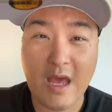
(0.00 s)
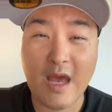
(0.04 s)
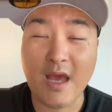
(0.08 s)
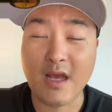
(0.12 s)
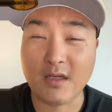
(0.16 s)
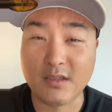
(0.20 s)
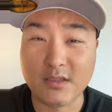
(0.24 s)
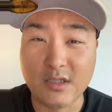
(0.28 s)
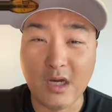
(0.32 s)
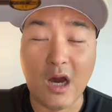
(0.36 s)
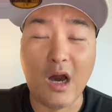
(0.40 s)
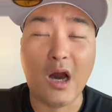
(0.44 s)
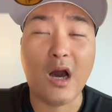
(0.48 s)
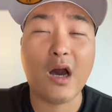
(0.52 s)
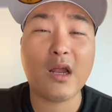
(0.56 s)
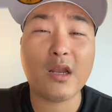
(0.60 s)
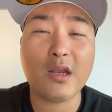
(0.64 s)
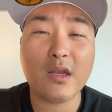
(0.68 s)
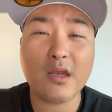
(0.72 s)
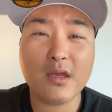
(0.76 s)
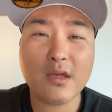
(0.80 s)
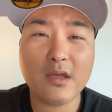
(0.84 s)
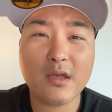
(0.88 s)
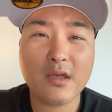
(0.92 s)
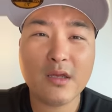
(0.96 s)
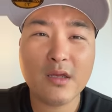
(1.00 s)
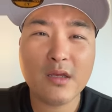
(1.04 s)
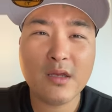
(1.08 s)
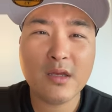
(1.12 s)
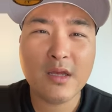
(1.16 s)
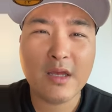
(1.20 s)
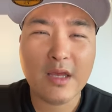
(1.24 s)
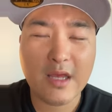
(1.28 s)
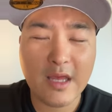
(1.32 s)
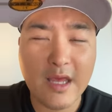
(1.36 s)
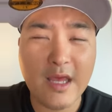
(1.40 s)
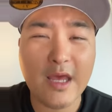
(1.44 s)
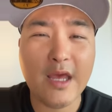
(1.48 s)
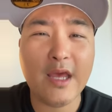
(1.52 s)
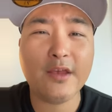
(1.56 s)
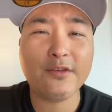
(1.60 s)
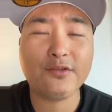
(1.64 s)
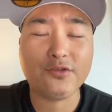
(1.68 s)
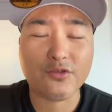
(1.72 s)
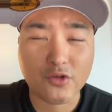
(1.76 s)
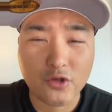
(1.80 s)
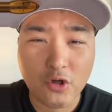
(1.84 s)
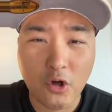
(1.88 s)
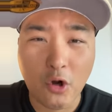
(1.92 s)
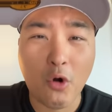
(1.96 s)
And God
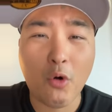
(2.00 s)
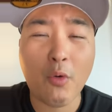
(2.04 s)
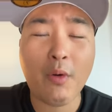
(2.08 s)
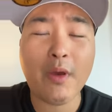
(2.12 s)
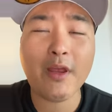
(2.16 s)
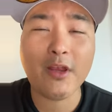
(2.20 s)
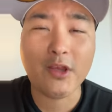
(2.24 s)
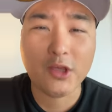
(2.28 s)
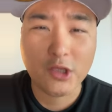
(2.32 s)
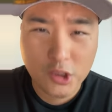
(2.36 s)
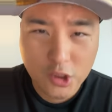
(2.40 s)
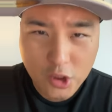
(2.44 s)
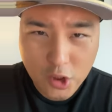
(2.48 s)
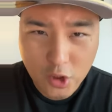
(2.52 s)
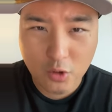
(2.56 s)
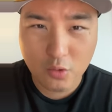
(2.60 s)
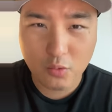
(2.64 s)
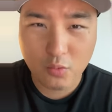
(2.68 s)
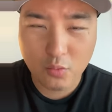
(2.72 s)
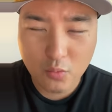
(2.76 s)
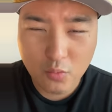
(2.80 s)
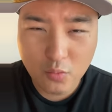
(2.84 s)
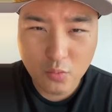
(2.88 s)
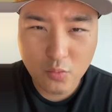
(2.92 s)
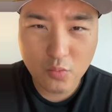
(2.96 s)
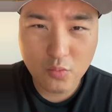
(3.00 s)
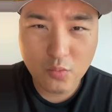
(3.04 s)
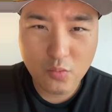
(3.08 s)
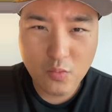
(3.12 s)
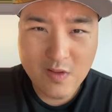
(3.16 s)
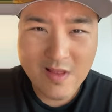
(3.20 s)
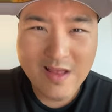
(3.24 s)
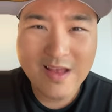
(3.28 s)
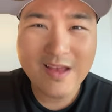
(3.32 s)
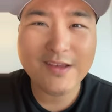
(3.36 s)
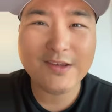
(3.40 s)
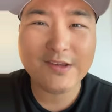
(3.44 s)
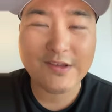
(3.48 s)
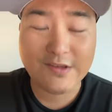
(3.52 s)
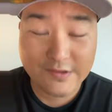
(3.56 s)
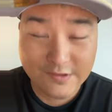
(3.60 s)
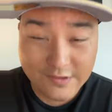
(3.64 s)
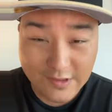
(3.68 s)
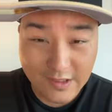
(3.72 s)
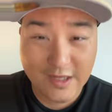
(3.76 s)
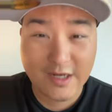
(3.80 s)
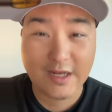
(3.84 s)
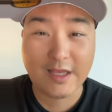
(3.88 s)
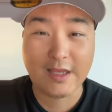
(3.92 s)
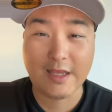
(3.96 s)
is going to
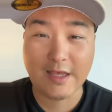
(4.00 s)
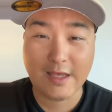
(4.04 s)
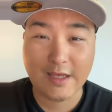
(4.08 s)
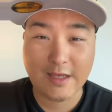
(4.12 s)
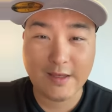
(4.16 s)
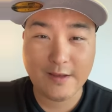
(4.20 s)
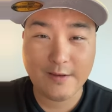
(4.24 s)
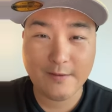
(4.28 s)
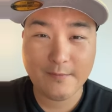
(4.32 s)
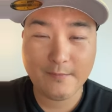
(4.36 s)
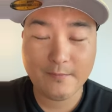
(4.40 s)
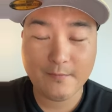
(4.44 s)
subtly,